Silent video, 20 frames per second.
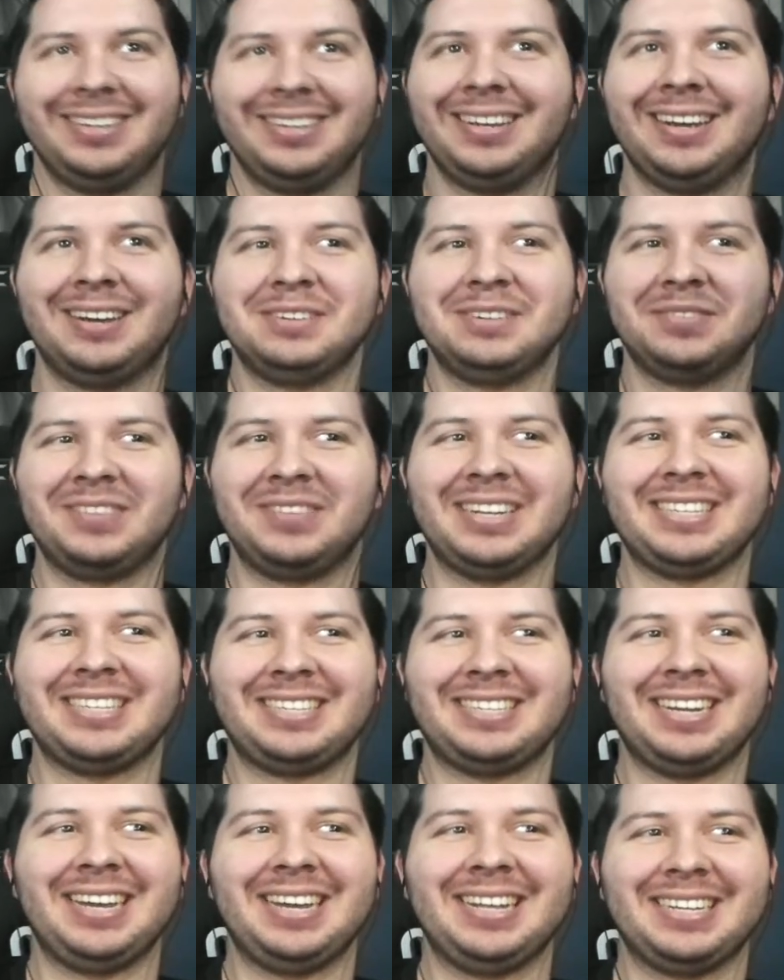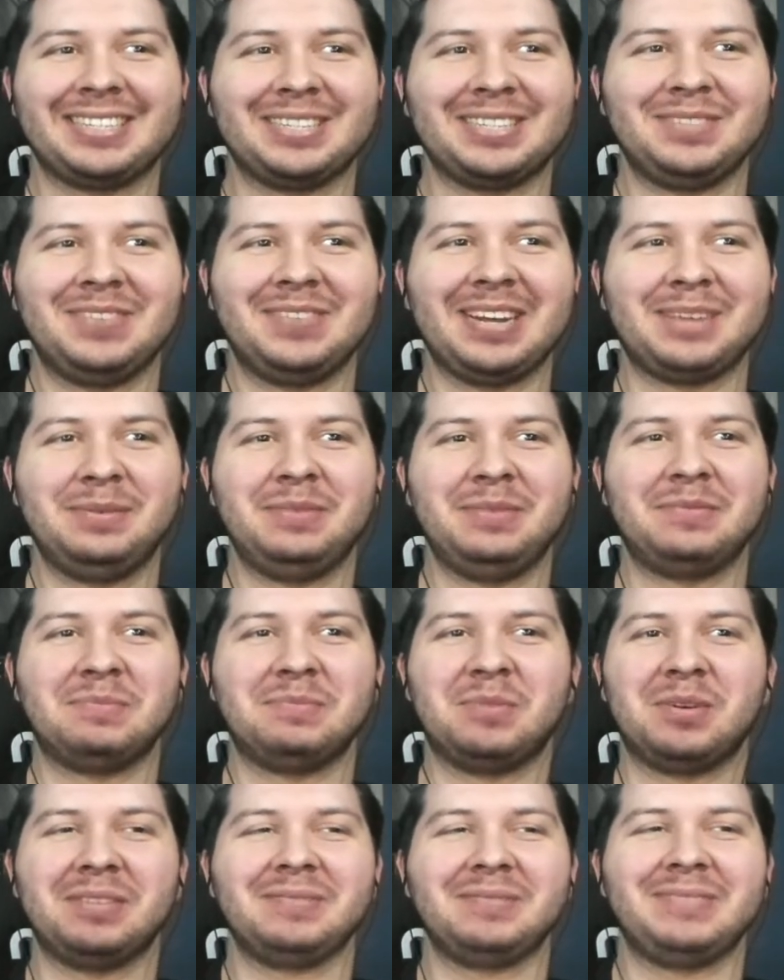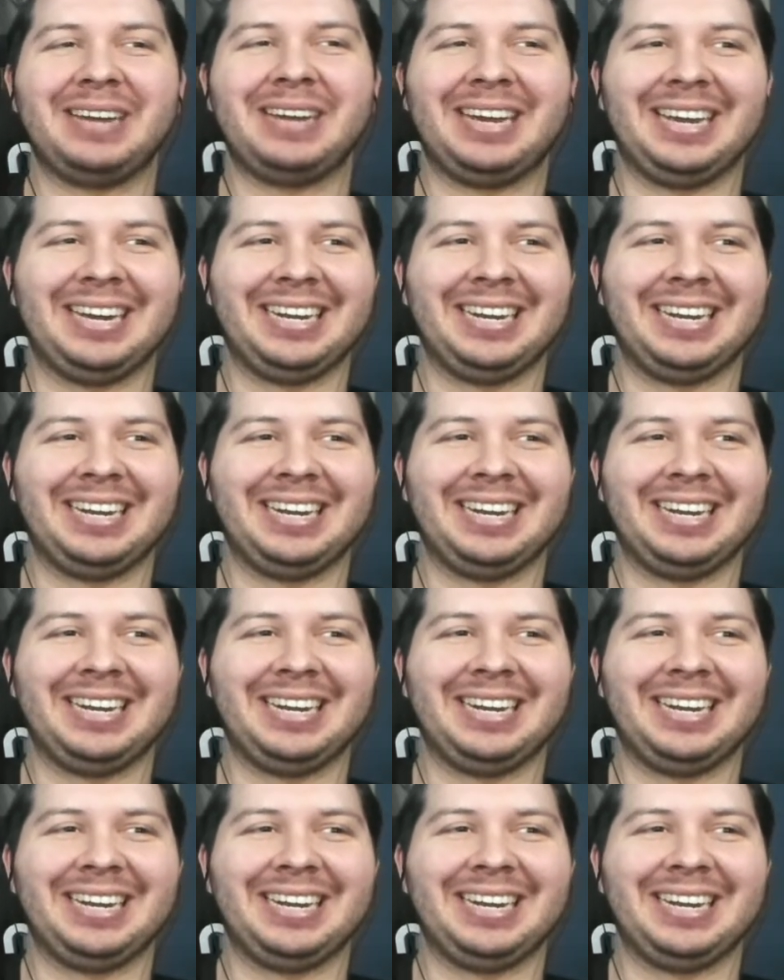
was about to say, that's gonna make him even more mad.